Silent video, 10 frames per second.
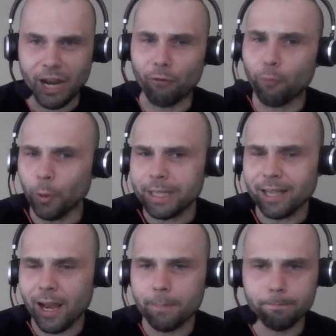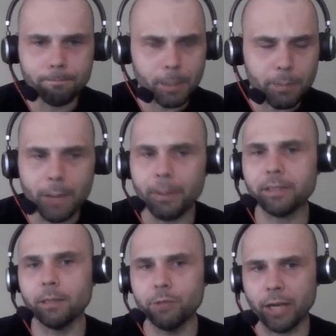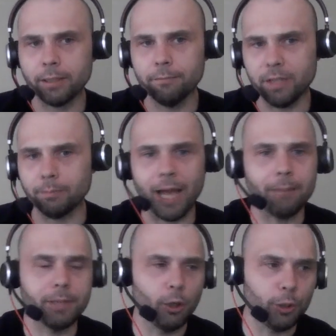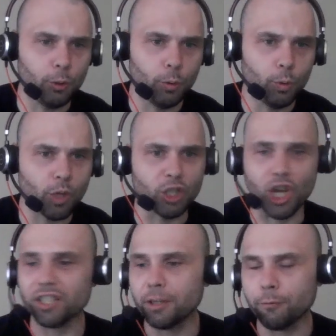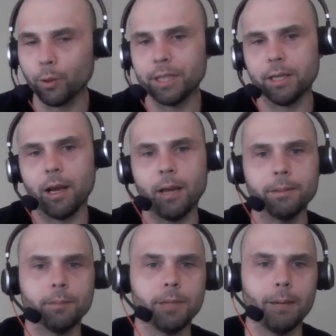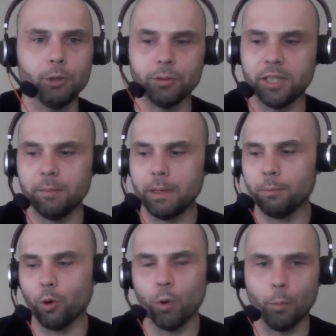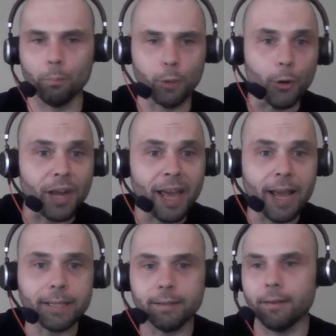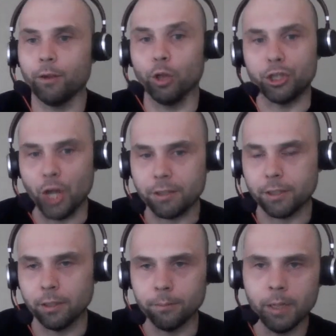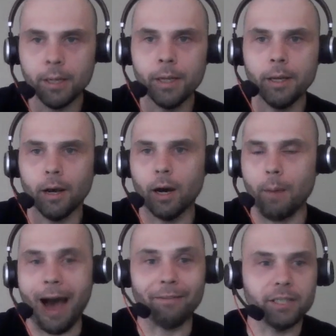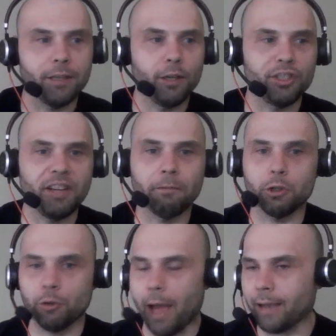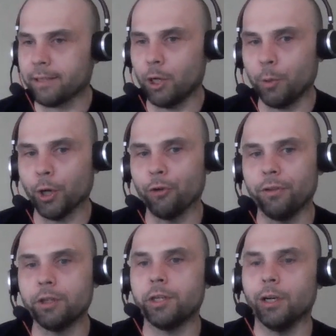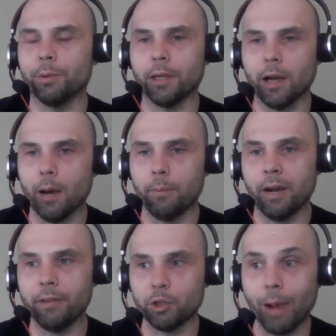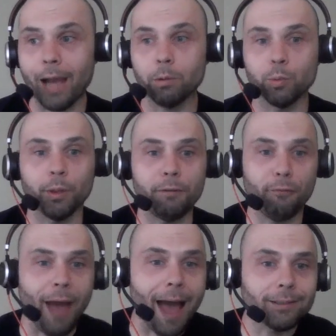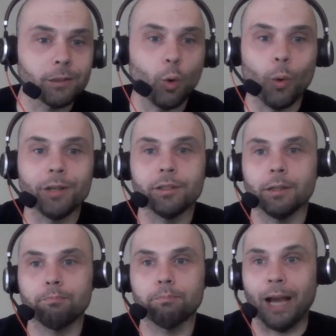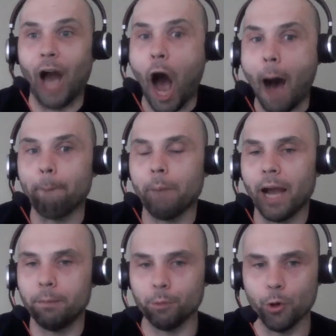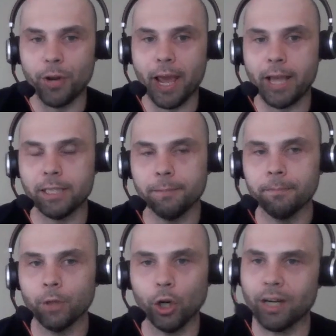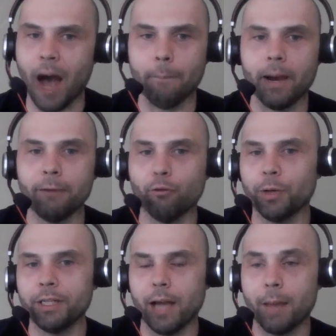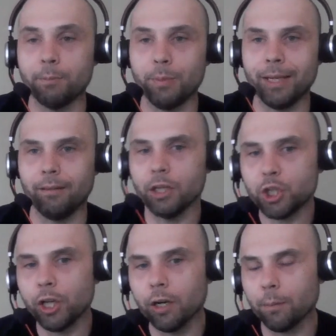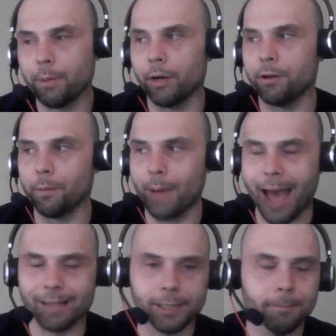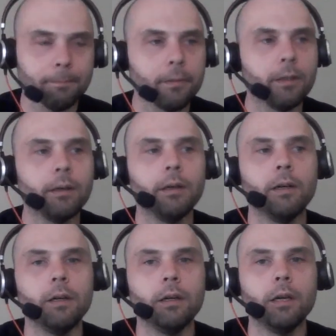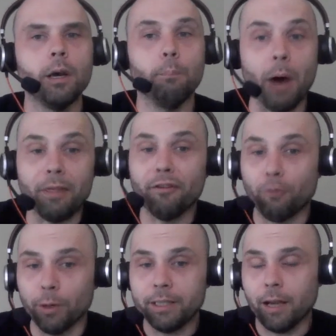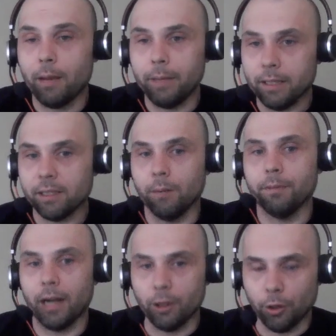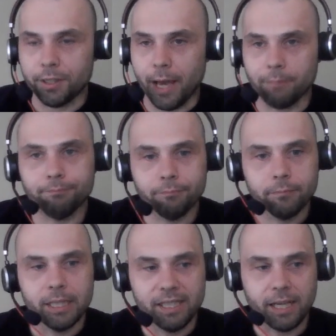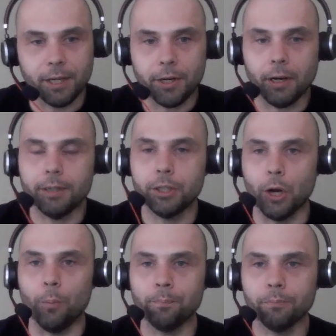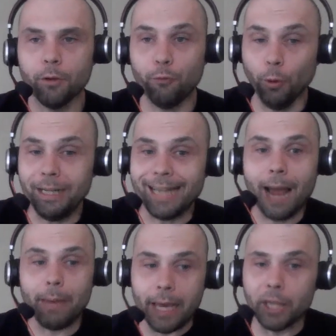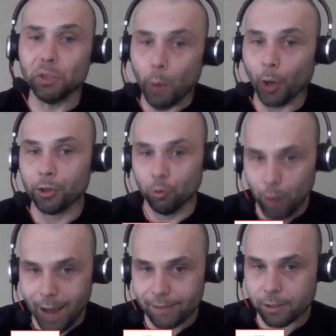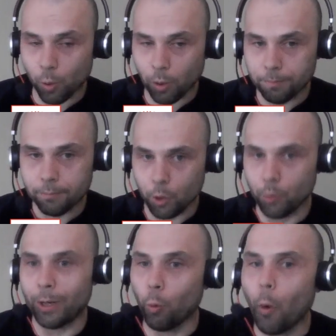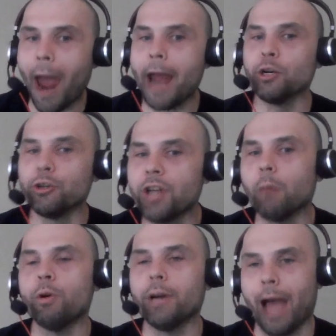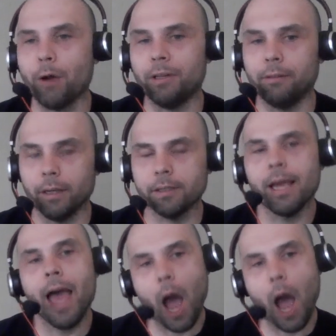Now, 40 time can be a bit subjective. Sometimes they'll use adjusted 40 times. Sometimes you'll see people quote pro days and then they'll adjust them. Obviously, there's different tracks. I know we heard this year with the combine, the track was really fast. So what does the combine pro days or combine 40 times mean this year compared to the past? But the 40 time is something that I looked at secondary. So 40 time is part of the RAS score. So in a way, you're double counting this.